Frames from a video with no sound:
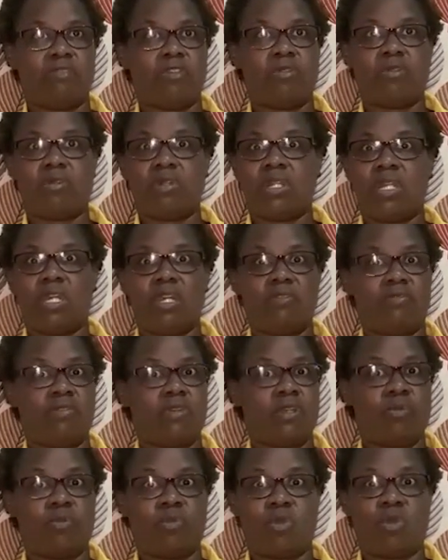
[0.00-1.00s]
God gave
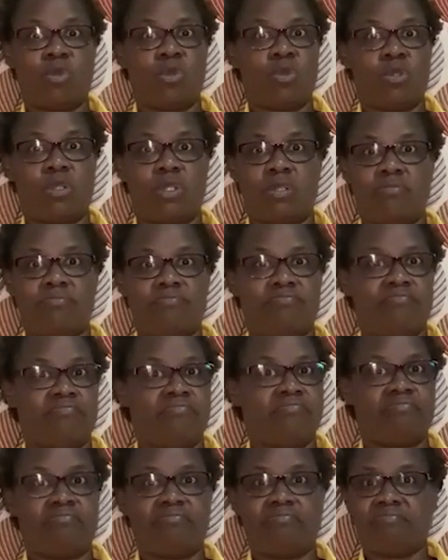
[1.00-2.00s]
him all.
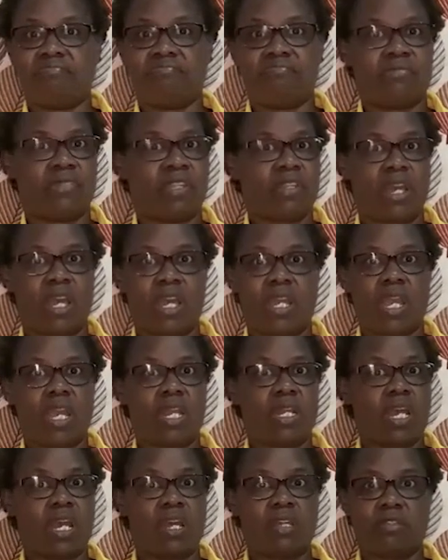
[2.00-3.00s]
I can't
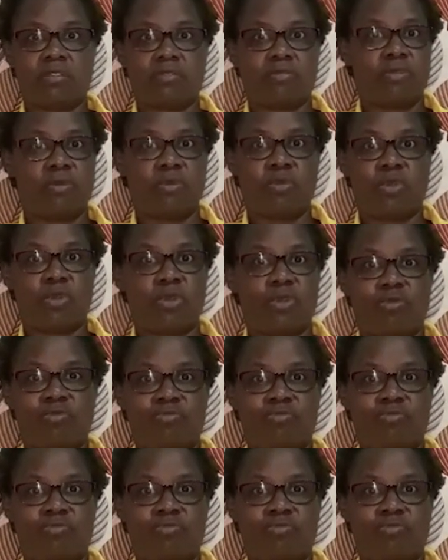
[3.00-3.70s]
ask for more.